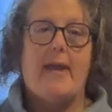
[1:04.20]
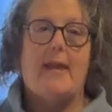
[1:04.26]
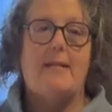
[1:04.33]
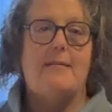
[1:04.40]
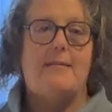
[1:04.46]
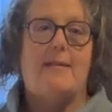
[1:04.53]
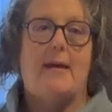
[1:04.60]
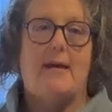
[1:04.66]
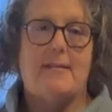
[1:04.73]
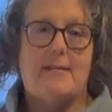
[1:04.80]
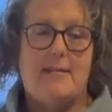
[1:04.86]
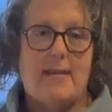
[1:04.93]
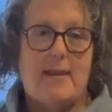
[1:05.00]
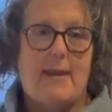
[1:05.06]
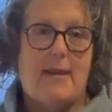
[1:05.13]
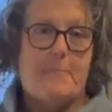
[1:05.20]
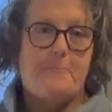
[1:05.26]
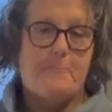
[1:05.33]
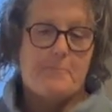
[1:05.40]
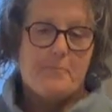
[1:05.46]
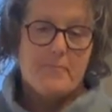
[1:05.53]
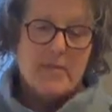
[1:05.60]
it gets dusty.
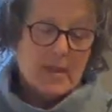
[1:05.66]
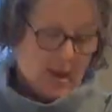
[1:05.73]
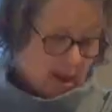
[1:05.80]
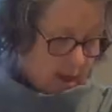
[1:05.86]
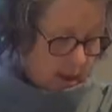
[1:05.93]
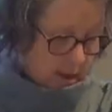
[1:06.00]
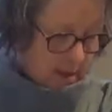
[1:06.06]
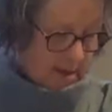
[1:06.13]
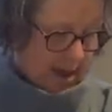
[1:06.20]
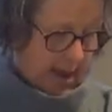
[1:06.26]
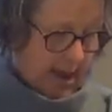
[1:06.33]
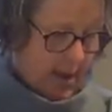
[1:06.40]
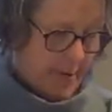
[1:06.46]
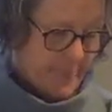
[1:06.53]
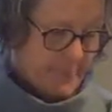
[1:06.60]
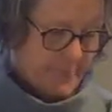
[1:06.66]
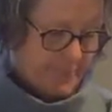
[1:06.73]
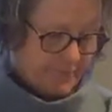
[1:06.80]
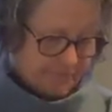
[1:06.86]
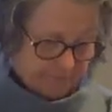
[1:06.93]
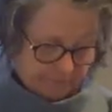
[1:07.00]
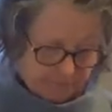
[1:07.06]
Now,
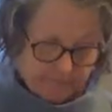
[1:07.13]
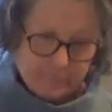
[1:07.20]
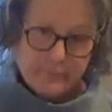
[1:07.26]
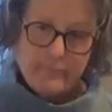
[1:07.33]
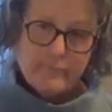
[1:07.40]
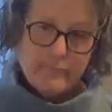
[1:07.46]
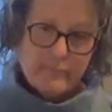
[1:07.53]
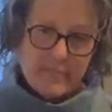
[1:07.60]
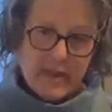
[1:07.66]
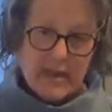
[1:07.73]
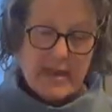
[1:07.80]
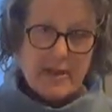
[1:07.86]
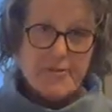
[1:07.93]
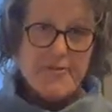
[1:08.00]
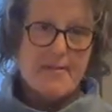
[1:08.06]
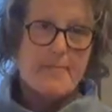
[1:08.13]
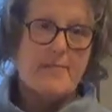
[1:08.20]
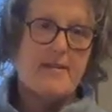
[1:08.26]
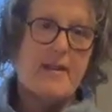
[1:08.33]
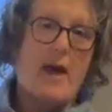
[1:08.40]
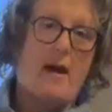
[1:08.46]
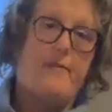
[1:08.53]
here's some
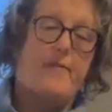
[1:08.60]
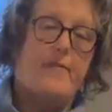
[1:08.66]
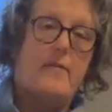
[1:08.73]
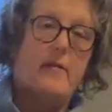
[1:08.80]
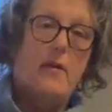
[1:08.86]
stuff.